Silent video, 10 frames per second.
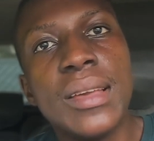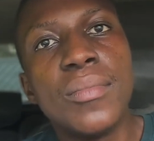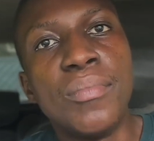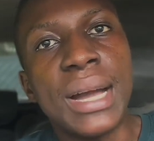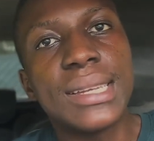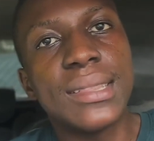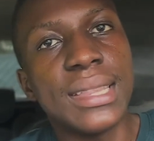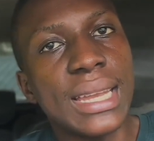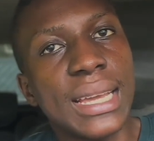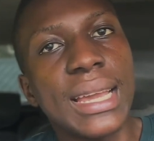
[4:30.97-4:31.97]
But
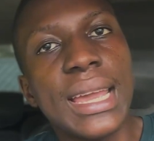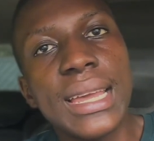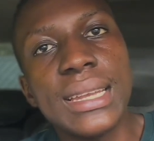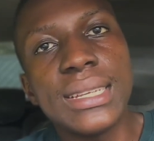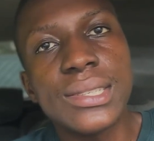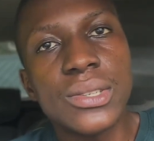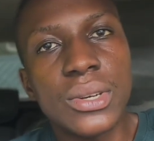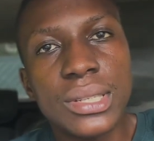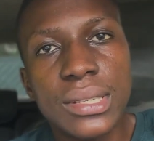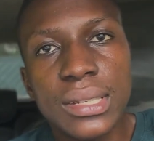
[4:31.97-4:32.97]
then again, it's
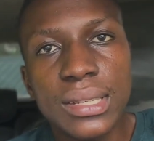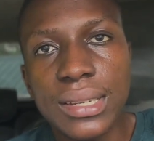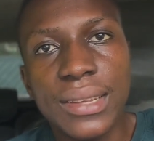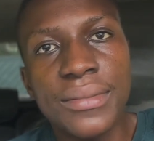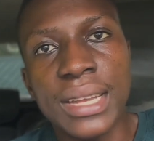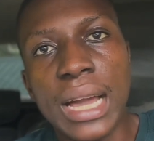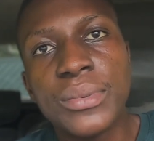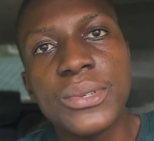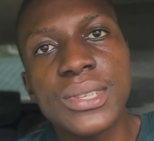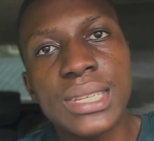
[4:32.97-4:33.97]
not even
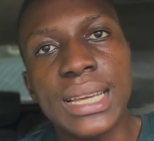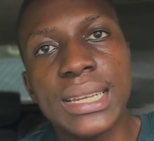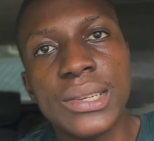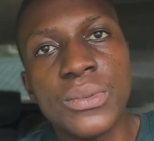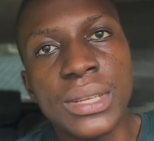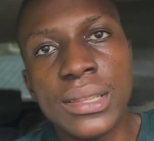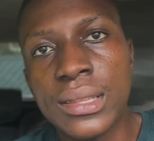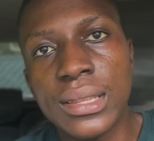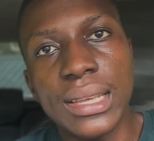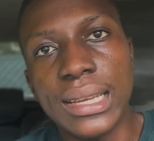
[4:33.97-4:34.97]
up to standard with
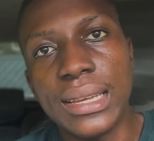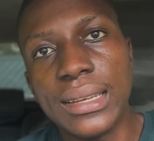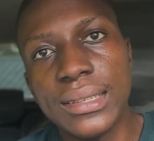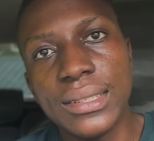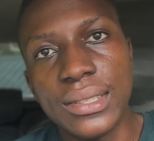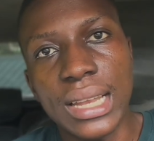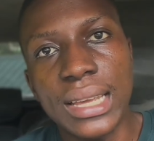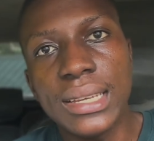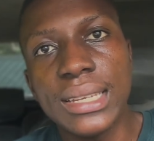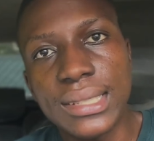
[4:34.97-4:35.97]

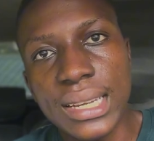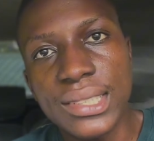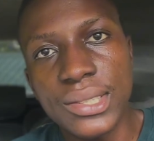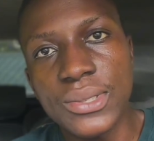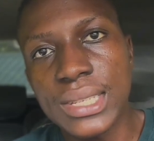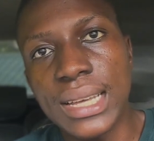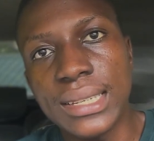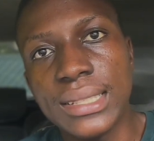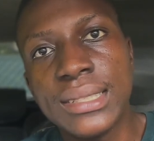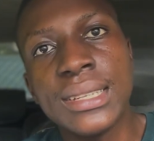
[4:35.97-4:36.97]
like international
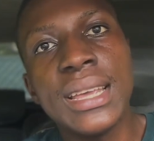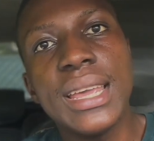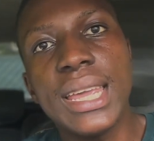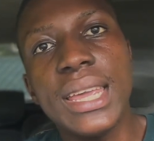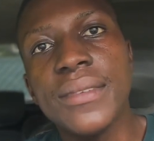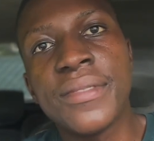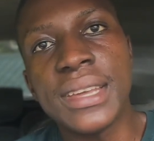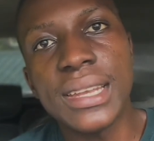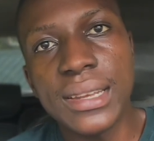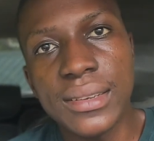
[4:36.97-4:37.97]
standards,
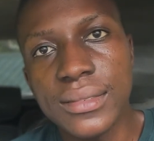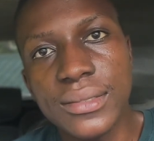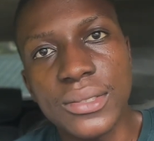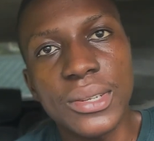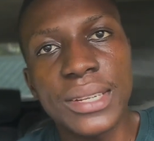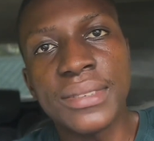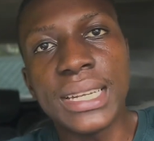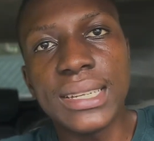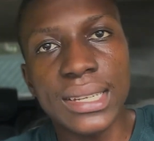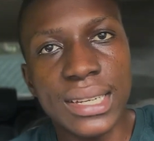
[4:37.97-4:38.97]
even not even
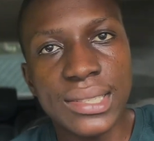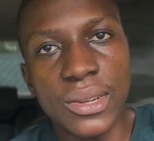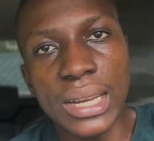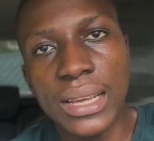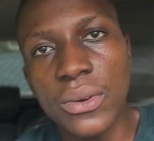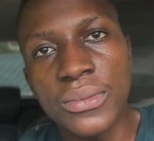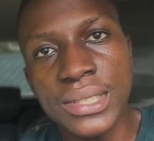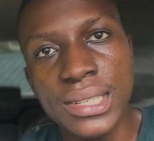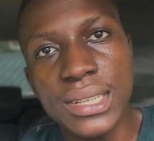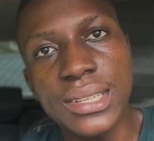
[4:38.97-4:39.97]
international like
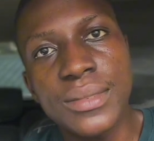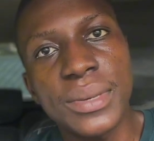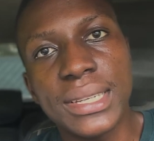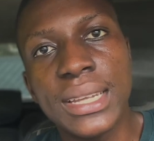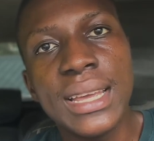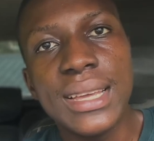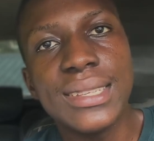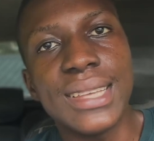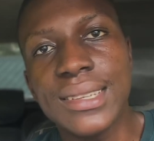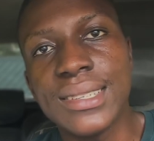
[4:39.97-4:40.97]
overseas, but
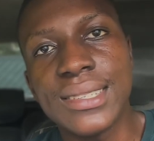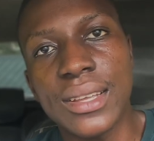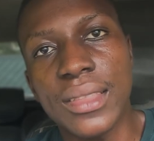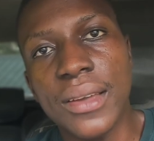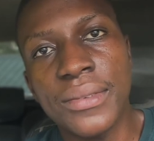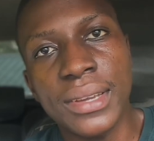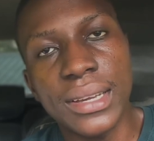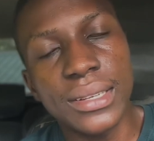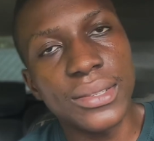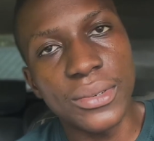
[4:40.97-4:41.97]
just in South Africa,
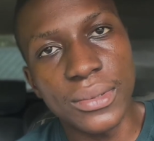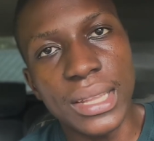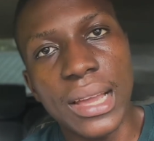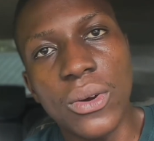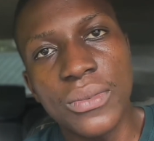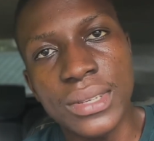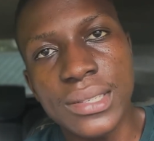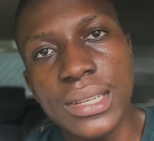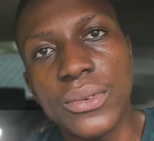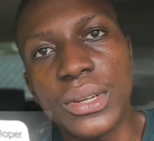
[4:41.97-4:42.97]
they're
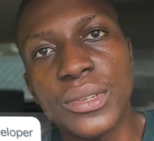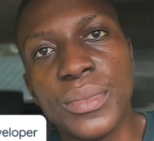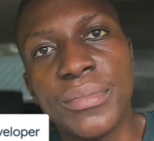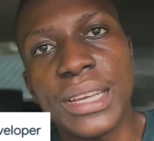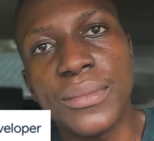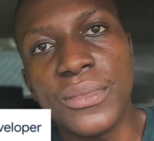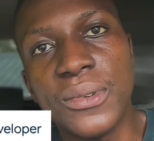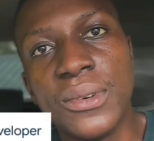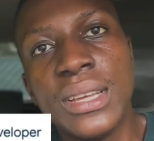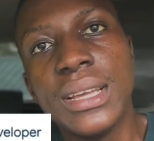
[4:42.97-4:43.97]
obviously going to be paid
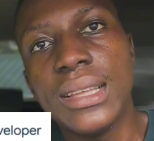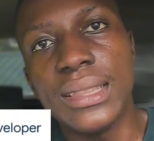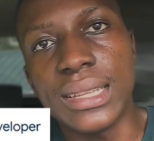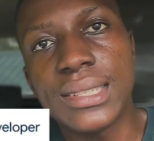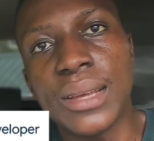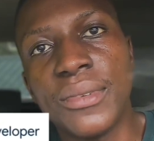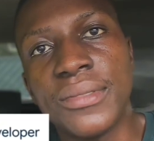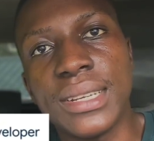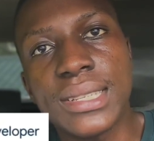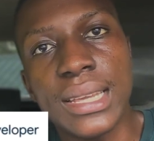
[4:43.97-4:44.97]
more than some of
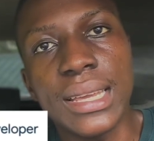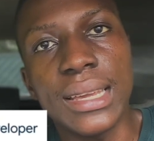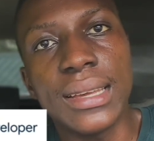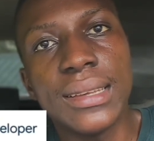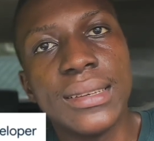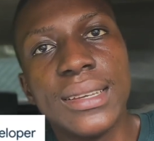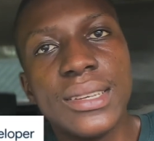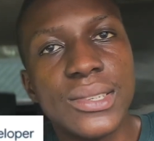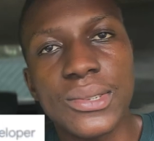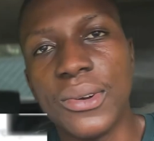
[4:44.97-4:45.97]
us here.
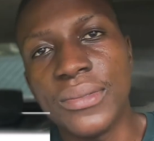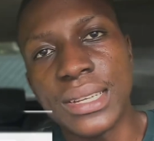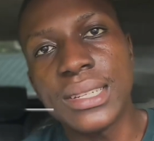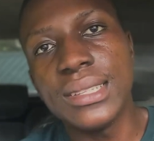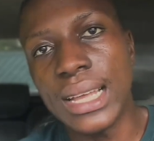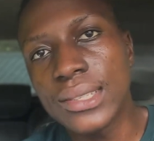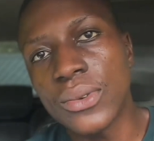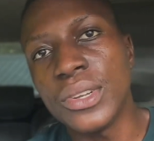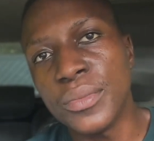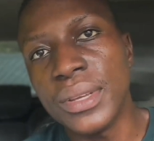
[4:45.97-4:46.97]
So obviously that's
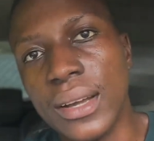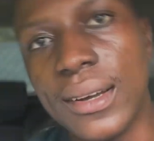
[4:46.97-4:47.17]
going to be hard.